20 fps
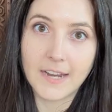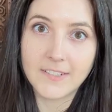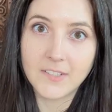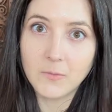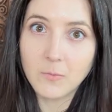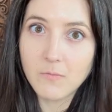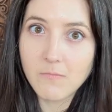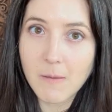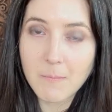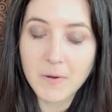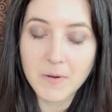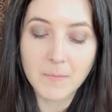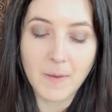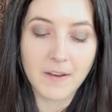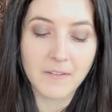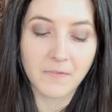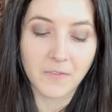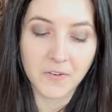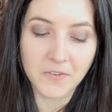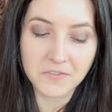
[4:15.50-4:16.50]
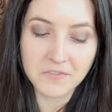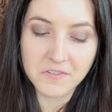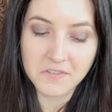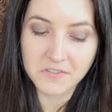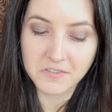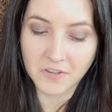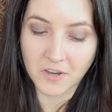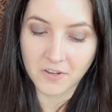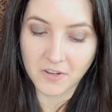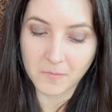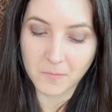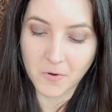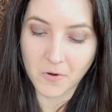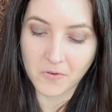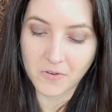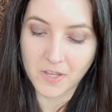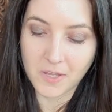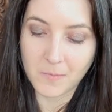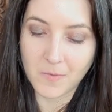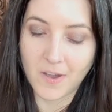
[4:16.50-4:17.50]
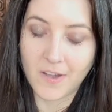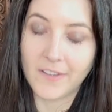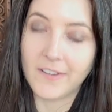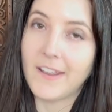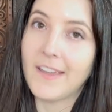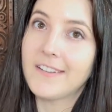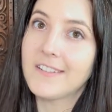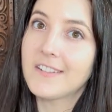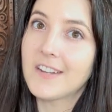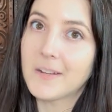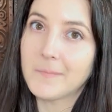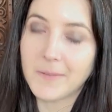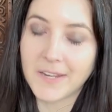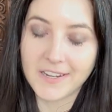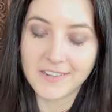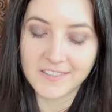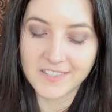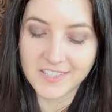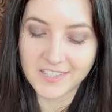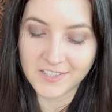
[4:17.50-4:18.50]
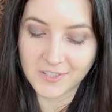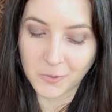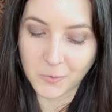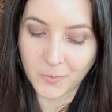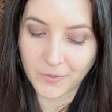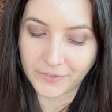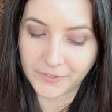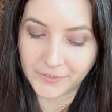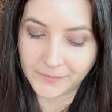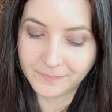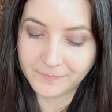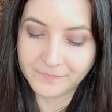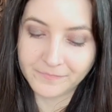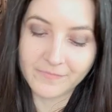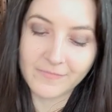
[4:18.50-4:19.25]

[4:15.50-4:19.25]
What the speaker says: I do remember my first starter Pokemon ended up being Cyndaquil.